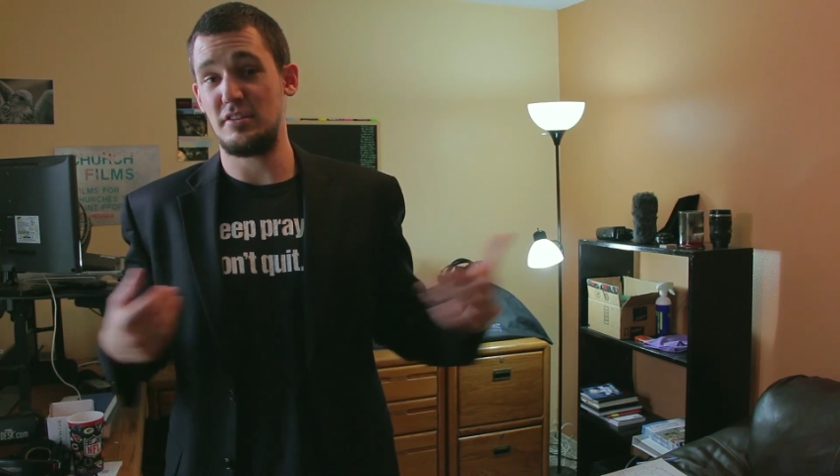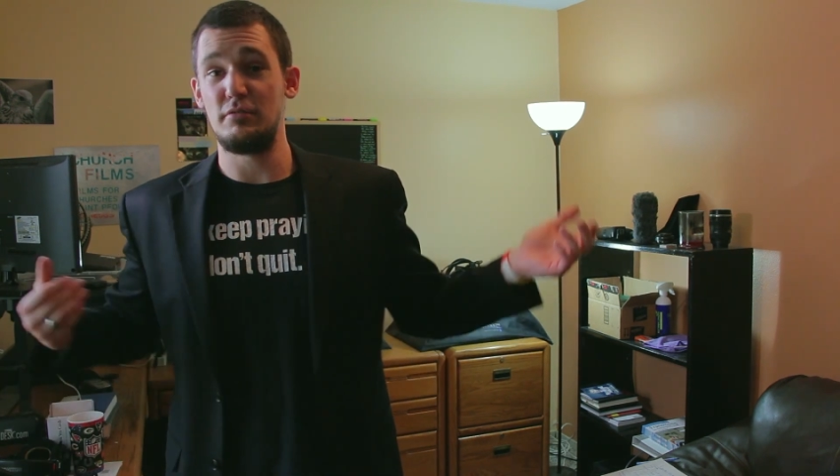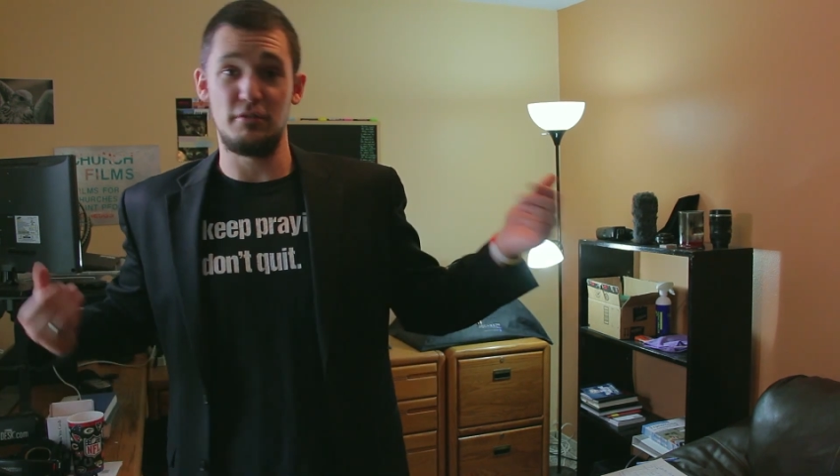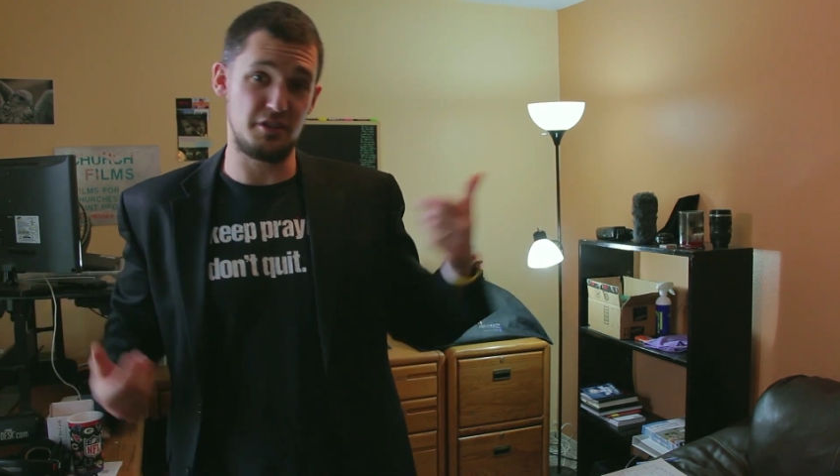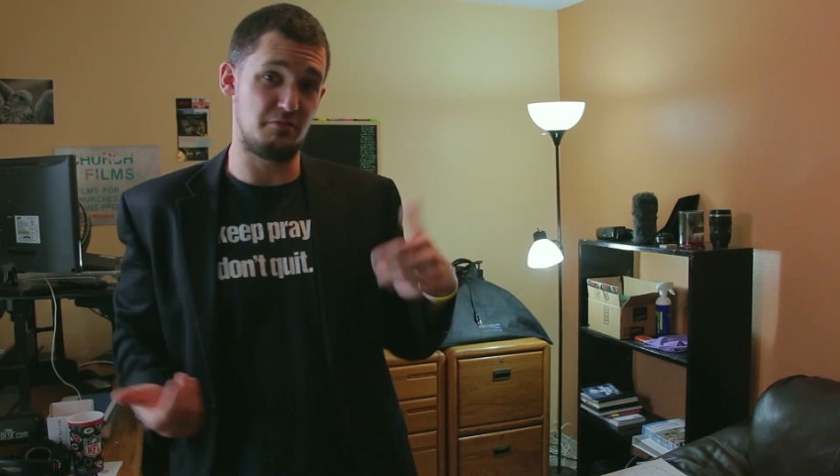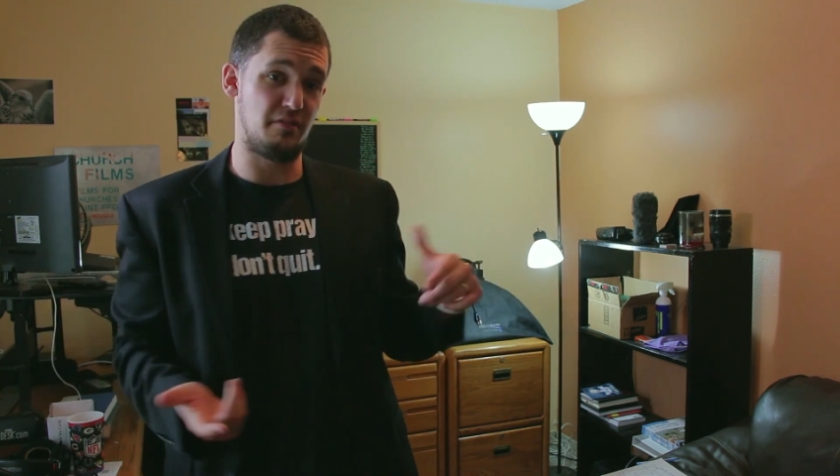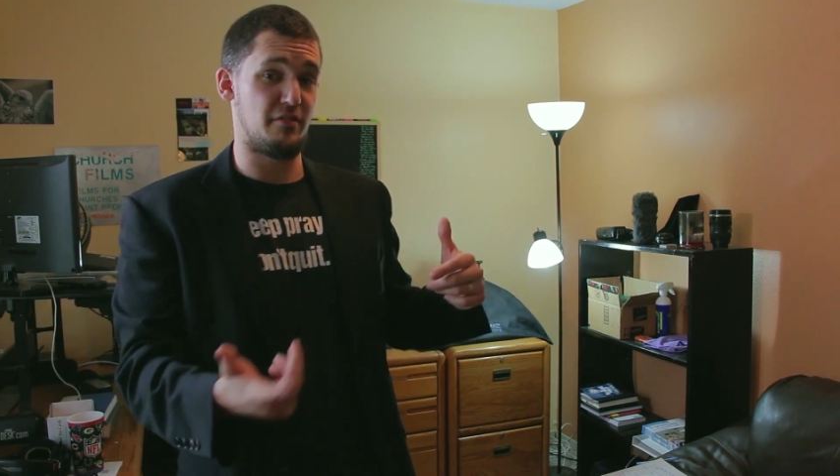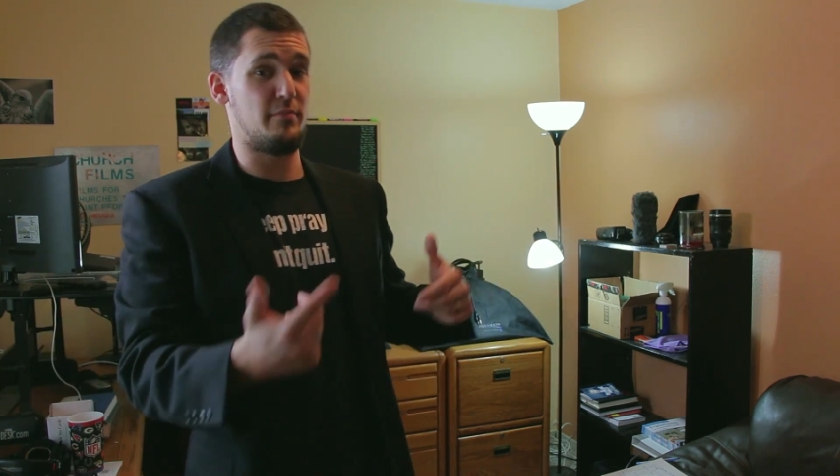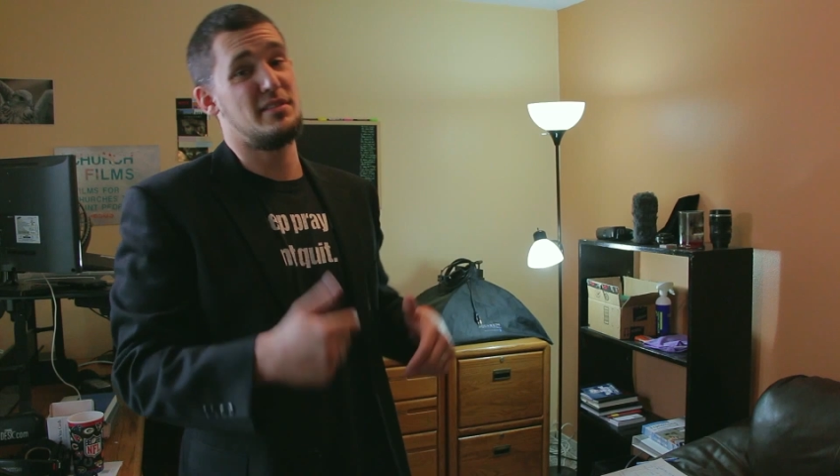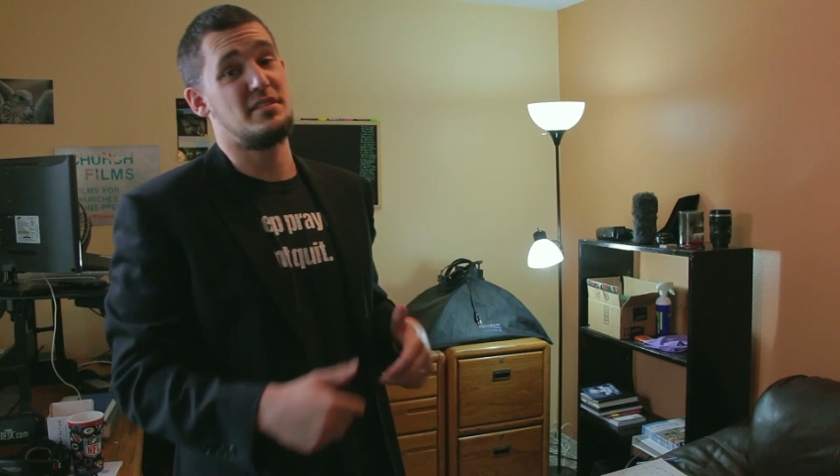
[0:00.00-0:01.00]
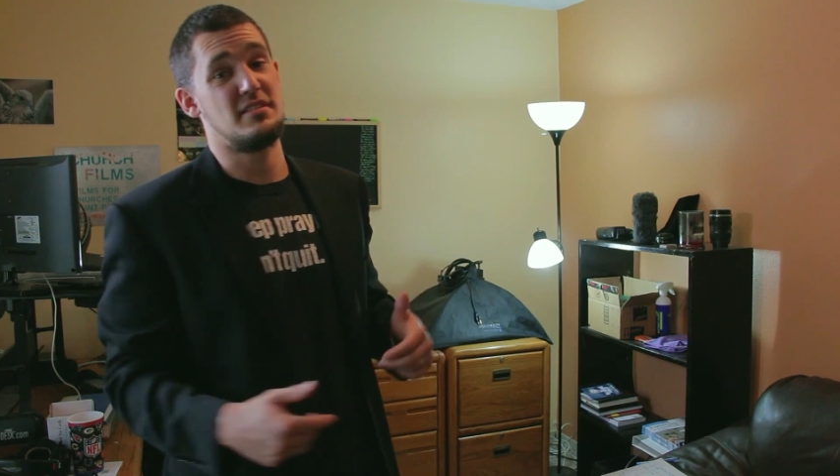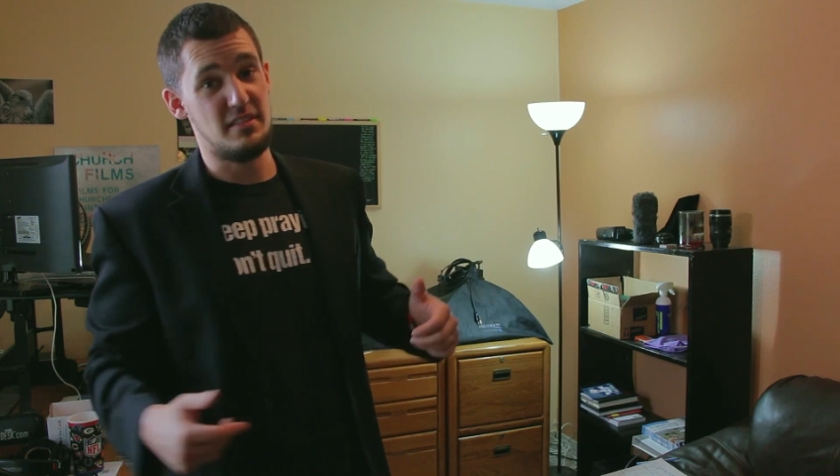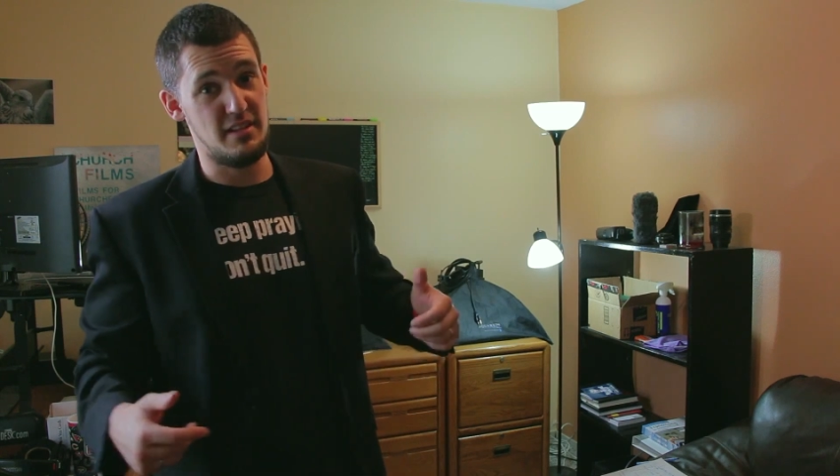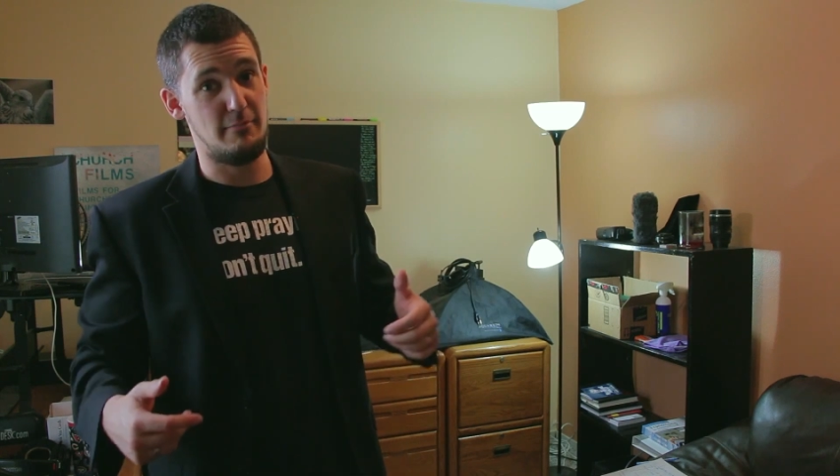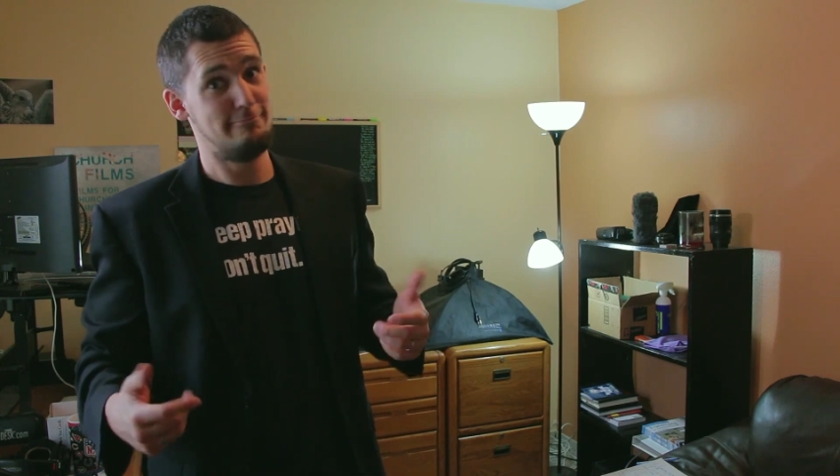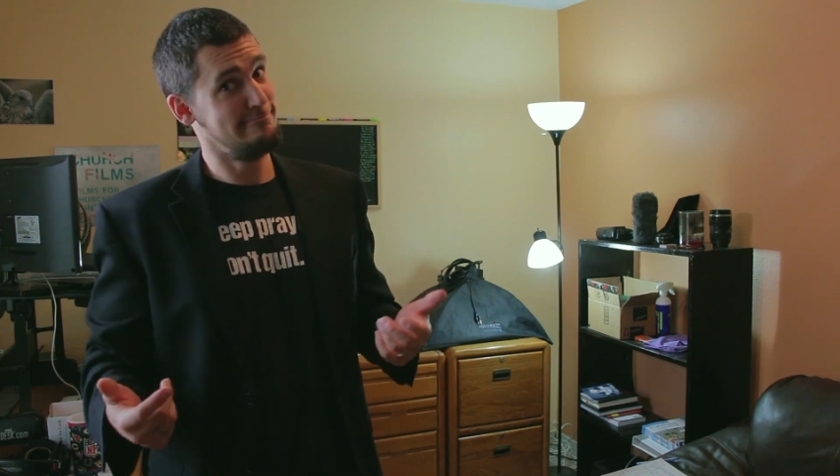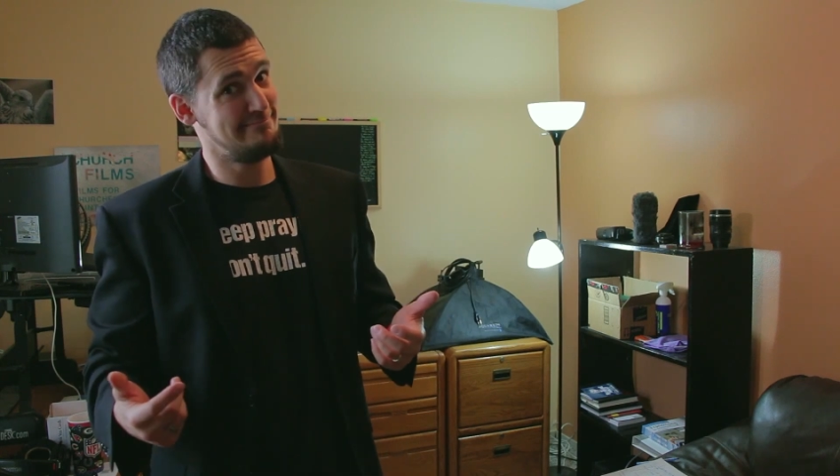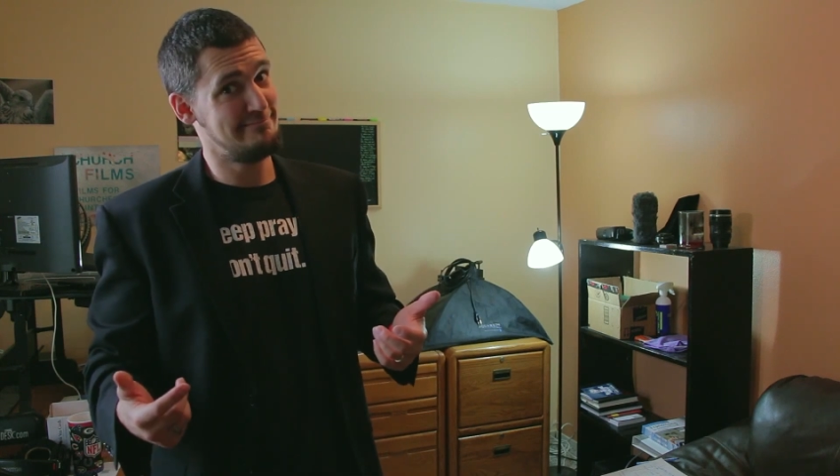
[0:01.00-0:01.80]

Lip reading: too and look to refer business to them.